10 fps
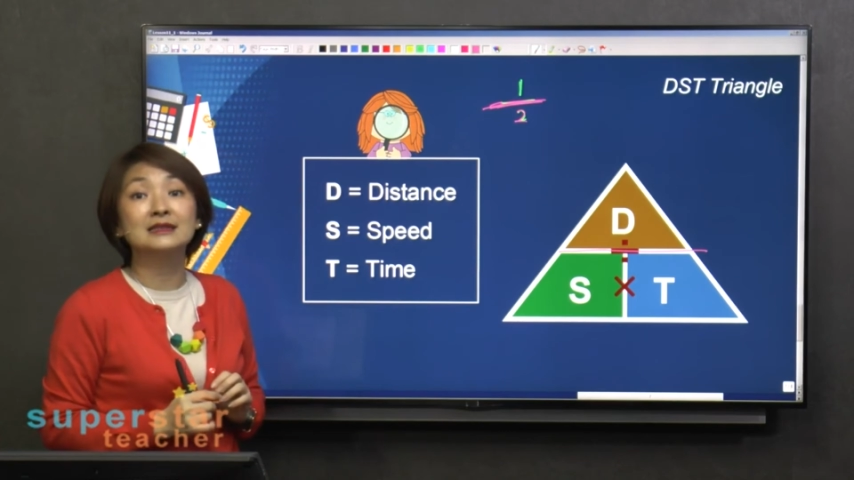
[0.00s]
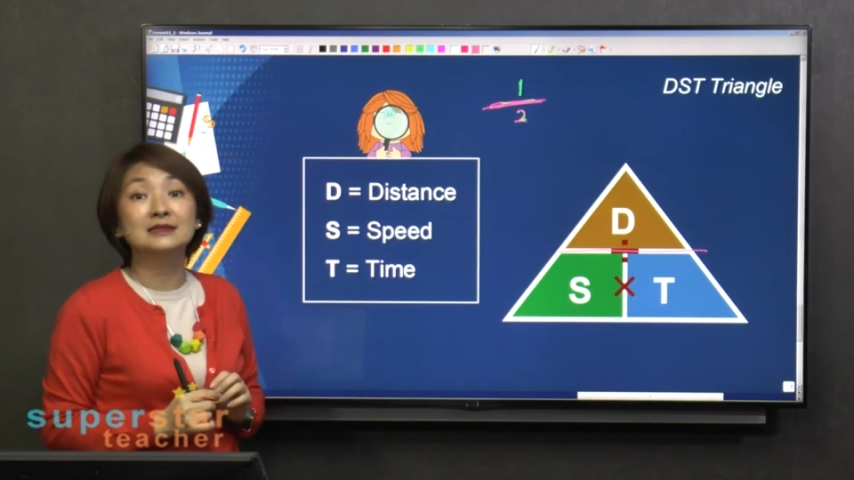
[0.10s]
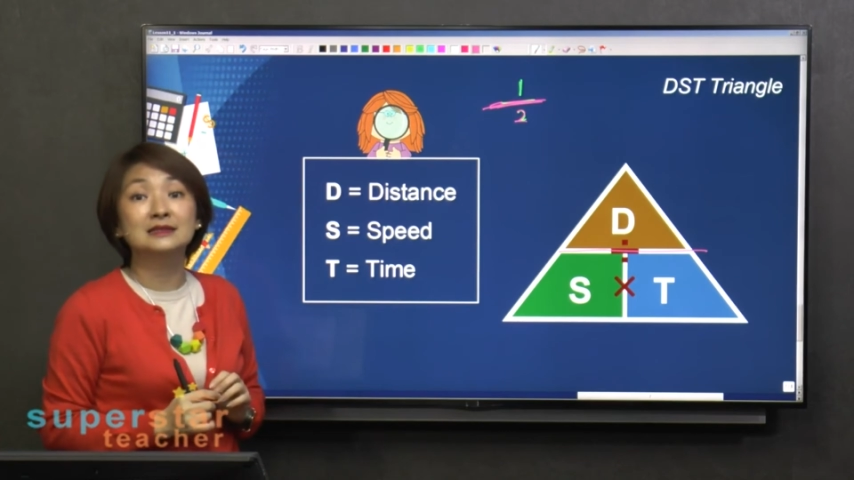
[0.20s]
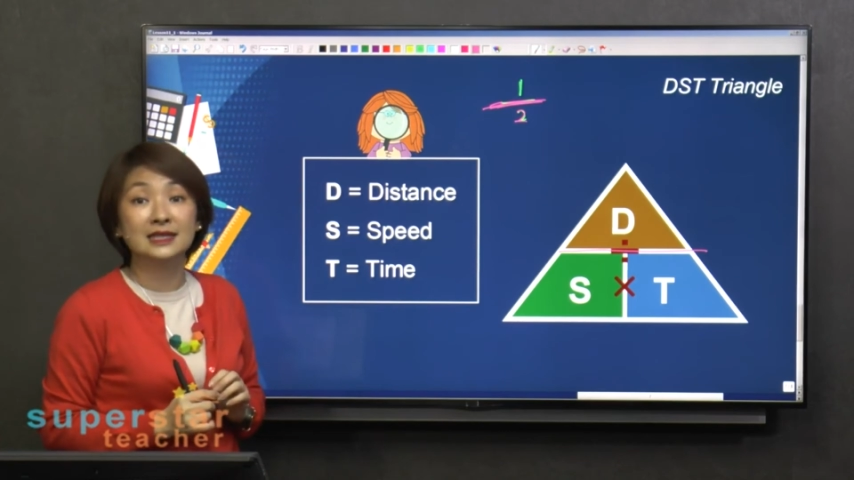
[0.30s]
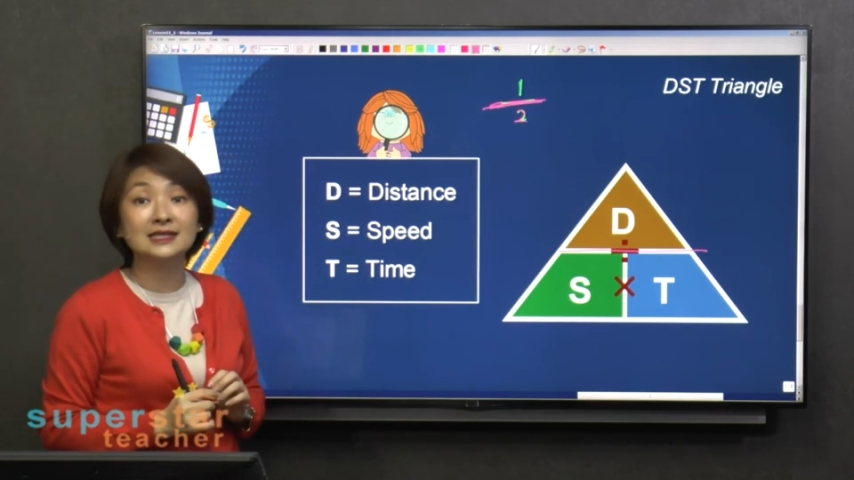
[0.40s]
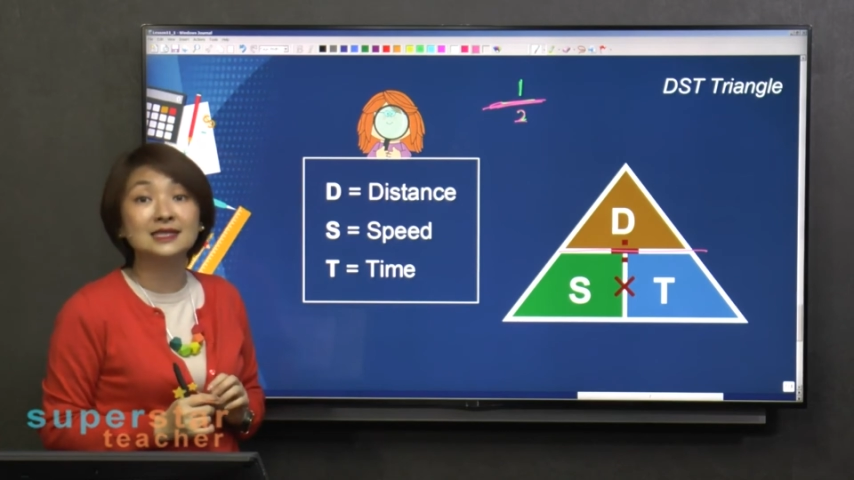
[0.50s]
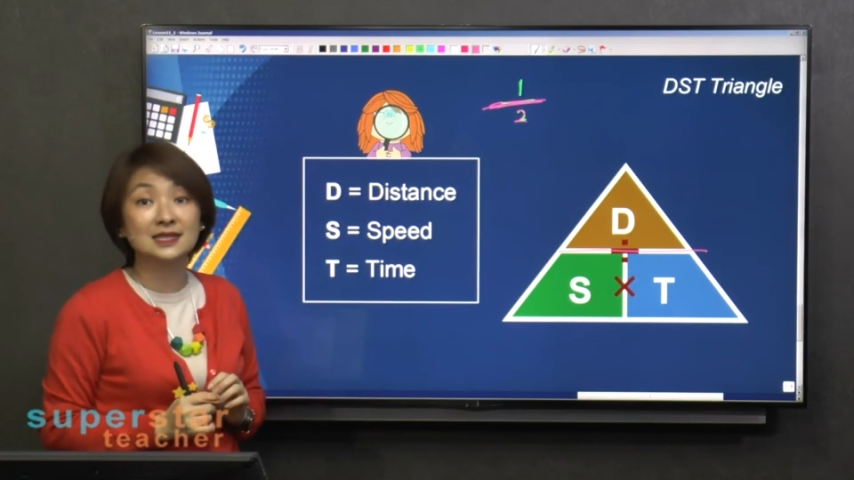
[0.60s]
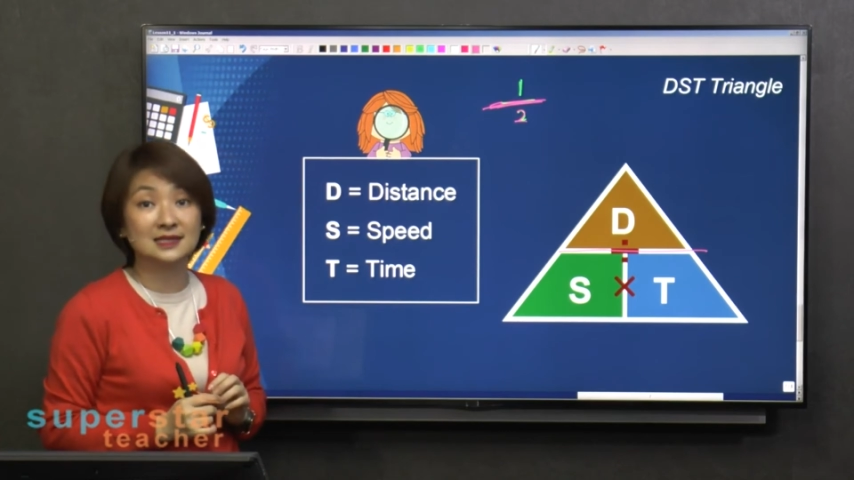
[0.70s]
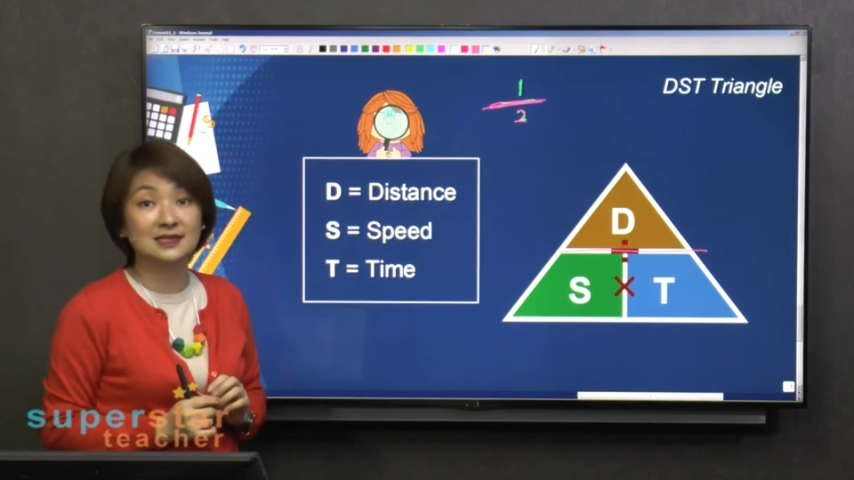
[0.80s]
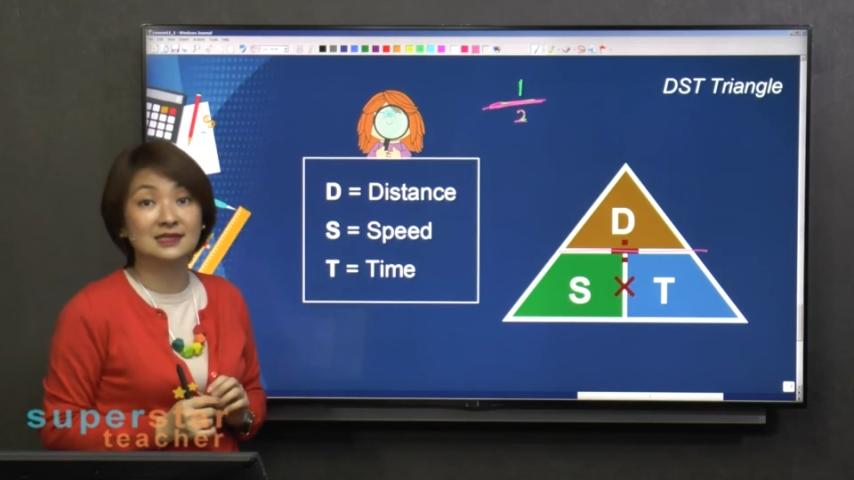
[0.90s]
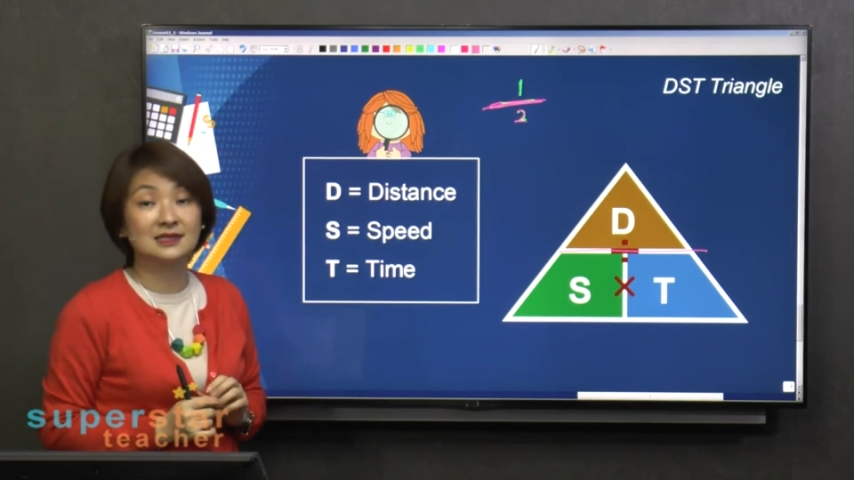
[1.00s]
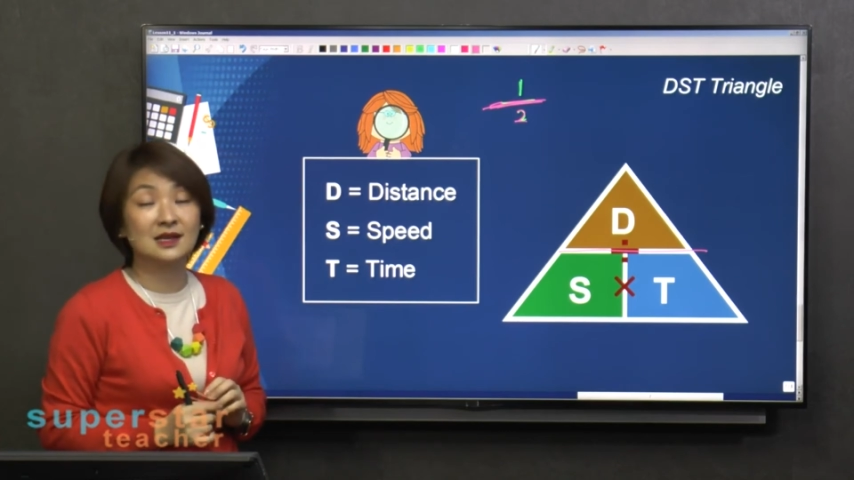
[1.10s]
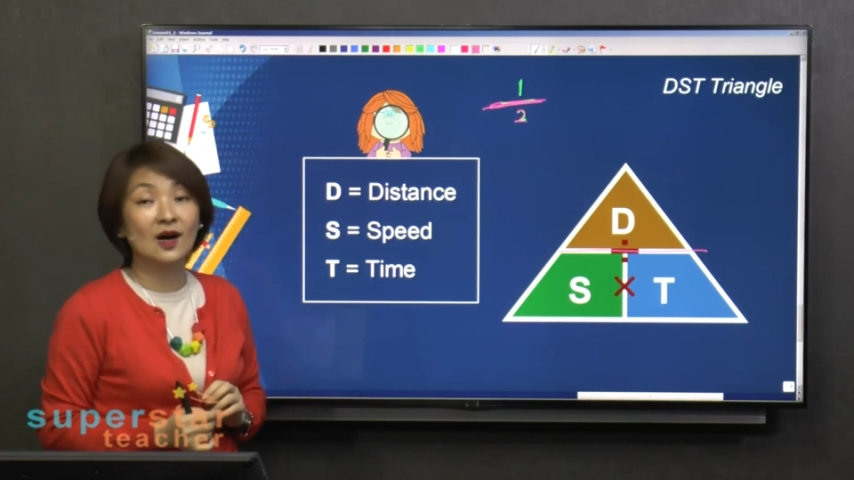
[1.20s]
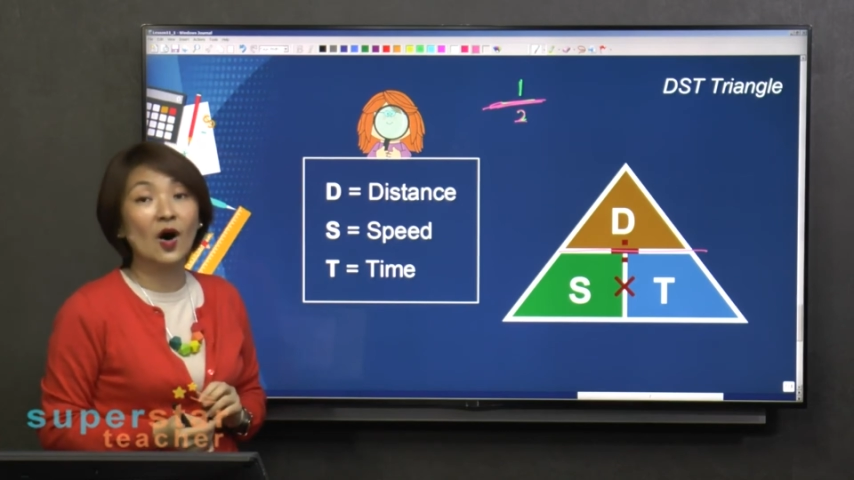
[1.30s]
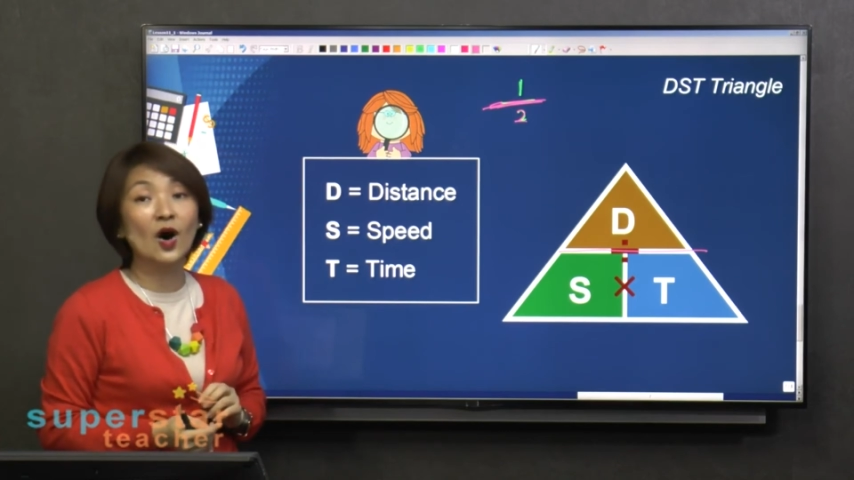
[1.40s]
distance,
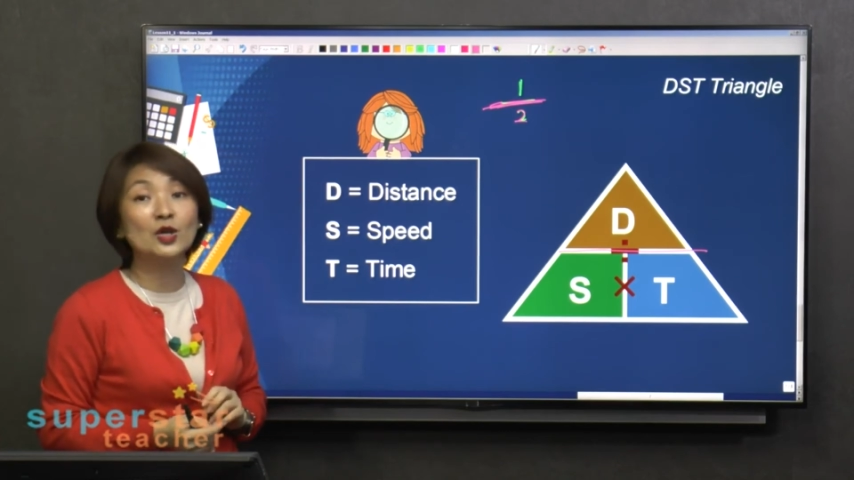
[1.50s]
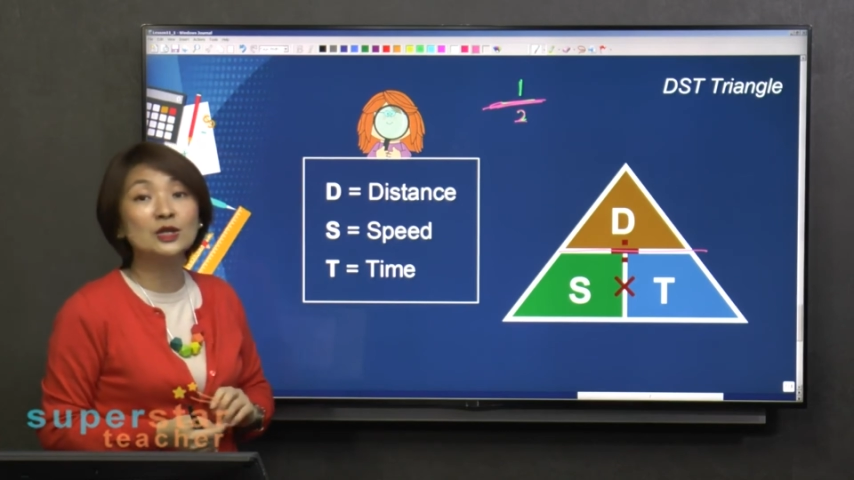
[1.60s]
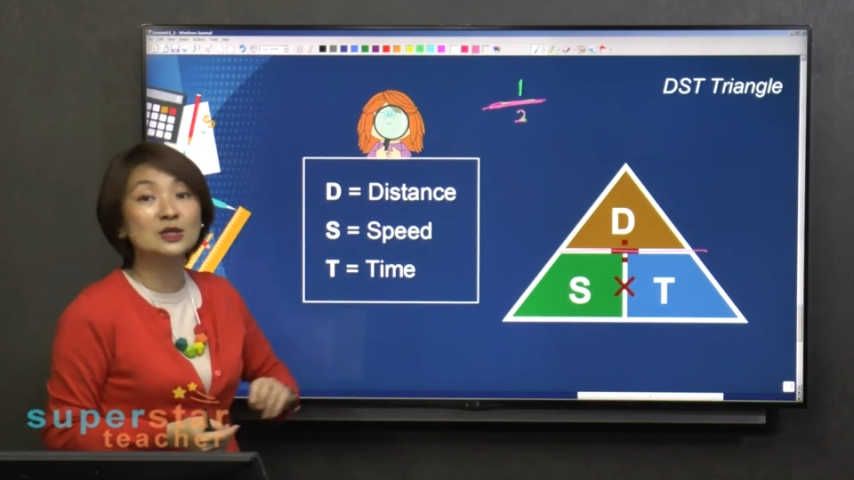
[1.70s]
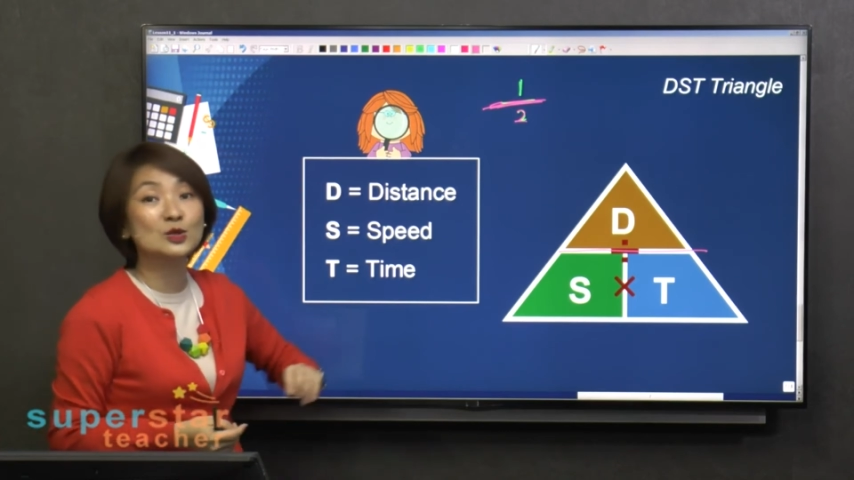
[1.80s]
all you need